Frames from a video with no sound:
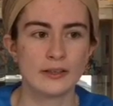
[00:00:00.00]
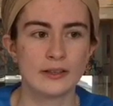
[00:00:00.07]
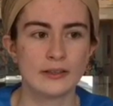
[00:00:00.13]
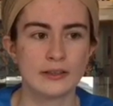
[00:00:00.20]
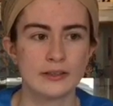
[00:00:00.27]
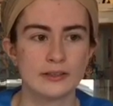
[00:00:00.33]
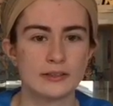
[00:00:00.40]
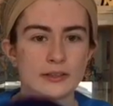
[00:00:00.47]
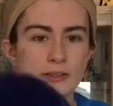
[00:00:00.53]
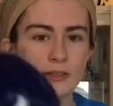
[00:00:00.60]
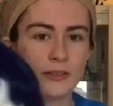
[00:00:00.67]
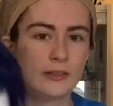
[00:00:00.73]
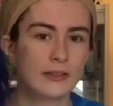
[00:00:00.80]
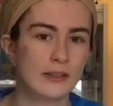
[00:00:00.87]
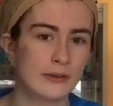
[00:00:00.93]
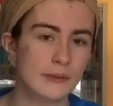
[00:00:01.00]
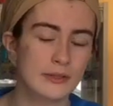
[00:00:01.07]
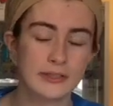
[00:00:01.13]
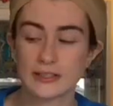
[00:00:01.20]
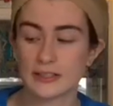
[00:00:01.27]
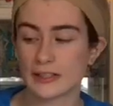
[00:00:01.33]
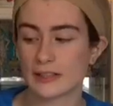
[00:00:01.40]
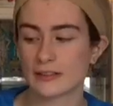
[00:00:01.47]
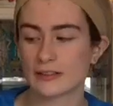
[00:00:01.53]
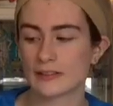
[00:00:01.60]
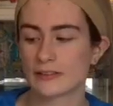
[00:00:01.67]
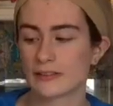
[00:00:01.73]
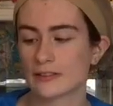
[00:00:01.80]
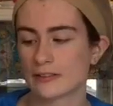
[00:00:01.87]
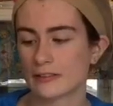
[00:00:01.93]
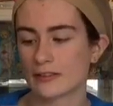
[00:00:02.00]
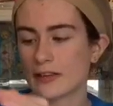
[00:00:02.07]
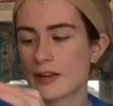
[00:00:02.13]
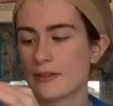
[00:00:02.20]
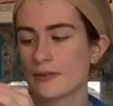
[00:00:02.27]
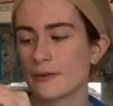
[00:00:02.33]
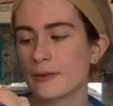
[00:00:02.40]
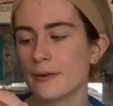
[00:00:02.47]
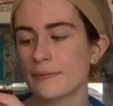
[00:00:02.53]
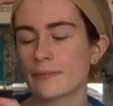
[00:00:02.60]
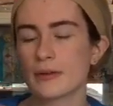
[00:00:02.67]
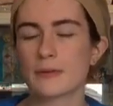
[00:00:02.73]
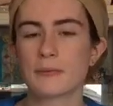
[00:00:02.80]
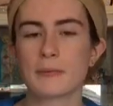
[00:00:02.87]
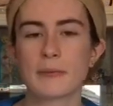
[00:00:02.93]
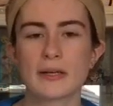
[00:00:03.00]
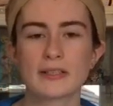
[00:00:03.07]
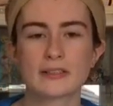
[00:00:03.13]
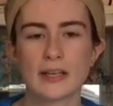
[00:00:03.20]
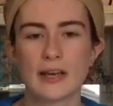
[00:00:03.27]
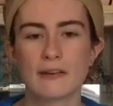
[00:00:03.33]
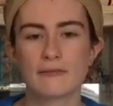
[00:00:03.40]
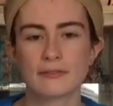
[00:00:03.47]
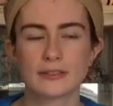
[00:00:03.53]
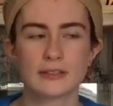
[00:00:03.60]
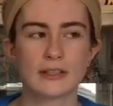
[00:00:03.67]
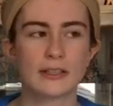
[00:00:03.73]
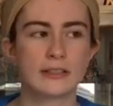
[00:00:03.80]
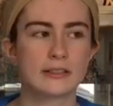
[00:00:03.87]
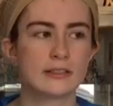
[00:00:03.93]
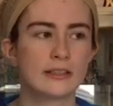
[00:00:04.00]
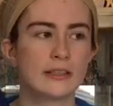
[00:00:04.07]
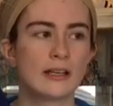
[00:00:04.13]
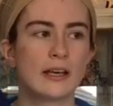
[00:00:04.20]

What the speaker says: This, I want to see. I thought it would be best to emphasise